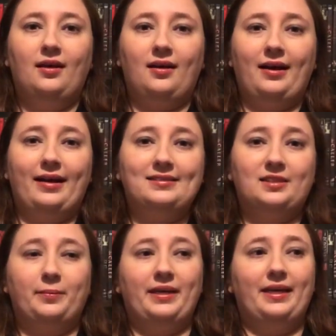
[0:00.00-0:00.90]
Alright,
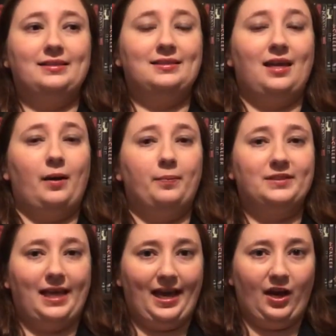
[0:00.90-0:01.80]
so my next stop
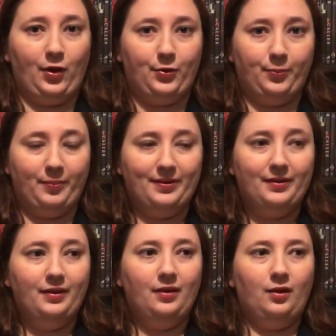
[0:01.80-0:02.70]
was At Home.
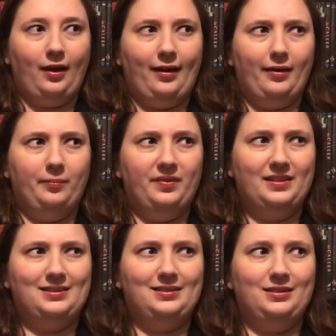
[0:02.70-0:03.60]

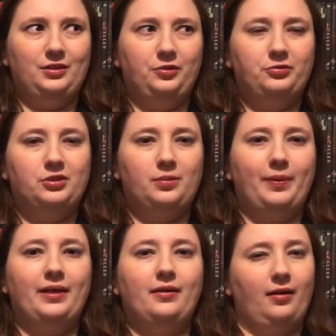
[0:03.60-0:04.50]
This used to
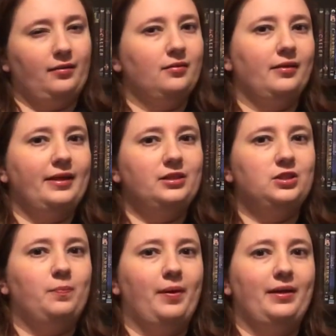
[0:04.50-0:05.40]
be
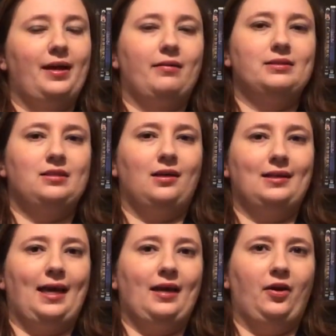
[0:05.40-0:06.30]
Gardenridge, but now it's
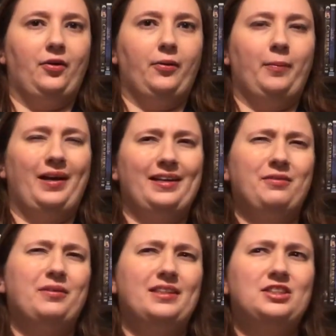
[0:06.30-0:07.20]
called At Home. I
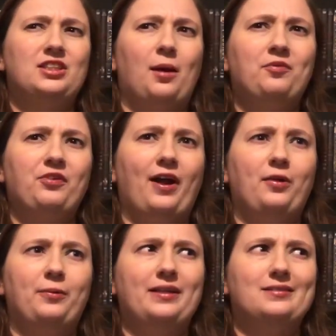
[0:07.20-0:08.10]
never really shopped for
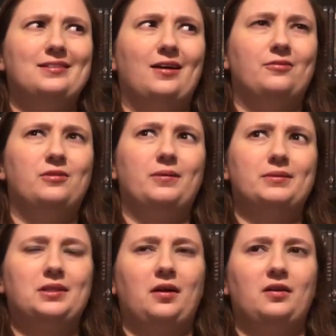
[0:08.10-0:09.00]
Halloween stuff when it
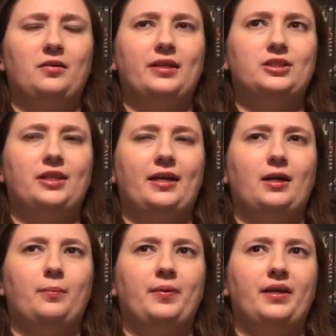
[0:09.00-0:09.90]
was Gardenridge
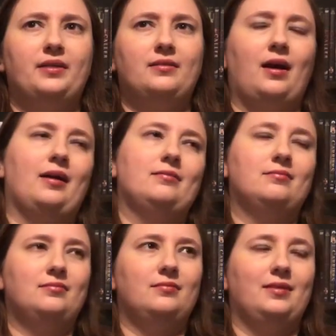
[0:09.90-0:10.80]
there, but not
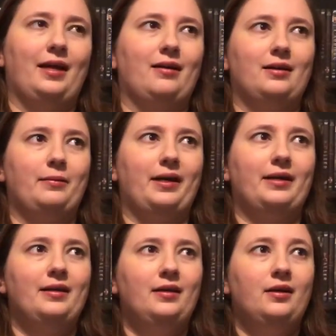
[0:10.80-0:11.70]
there anyway.